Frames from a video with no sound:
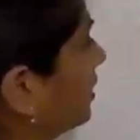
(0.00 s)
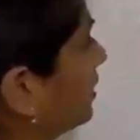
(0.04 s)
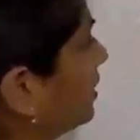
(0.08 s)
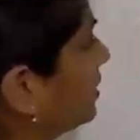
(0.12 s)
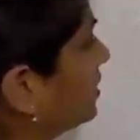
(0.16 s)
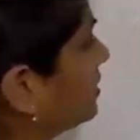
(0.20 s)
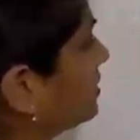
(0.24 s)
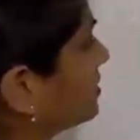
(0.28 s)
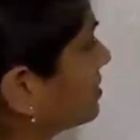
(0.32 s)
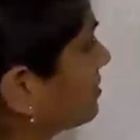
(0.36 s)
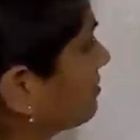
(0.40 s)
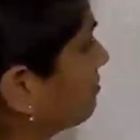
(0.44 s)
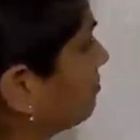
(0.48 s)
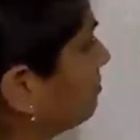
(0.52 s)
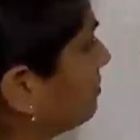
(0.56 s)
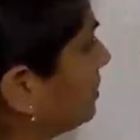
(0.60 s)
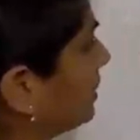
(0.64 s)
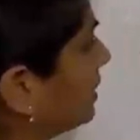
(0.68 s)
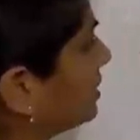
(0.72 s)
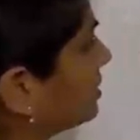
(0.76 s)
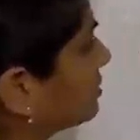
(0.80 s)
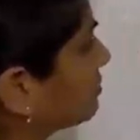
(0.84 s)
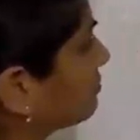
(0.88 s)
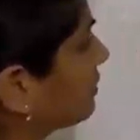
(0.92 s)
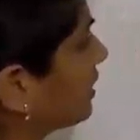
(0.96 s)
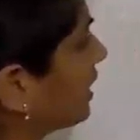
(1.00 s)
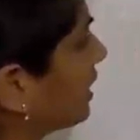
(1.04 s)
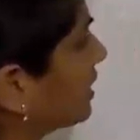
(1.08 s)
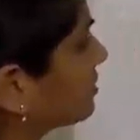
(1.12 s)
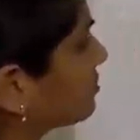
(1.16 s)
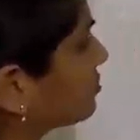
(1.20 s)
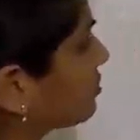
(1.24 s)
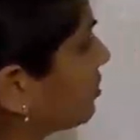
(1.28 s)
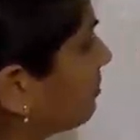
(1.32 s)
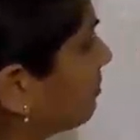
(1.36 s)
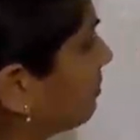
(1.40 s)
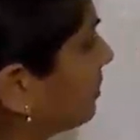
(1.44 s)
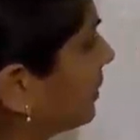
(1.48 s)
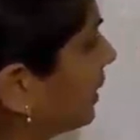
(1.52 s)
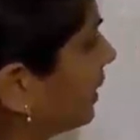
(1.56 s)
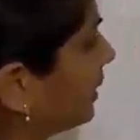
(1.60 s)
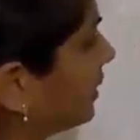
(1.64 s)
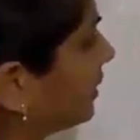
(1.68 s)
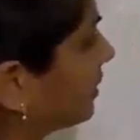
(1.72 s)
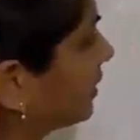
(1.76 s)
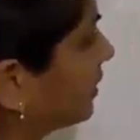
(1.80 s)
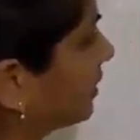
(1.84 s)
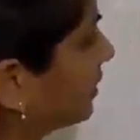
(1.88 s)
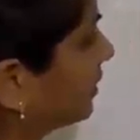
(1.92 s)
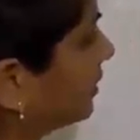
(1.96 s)
is a bitwise
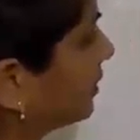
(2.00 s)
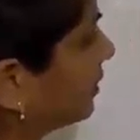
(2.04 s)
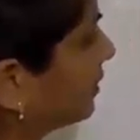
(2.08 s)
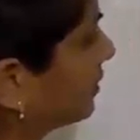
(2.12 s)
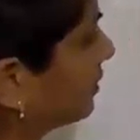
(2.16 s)
operator.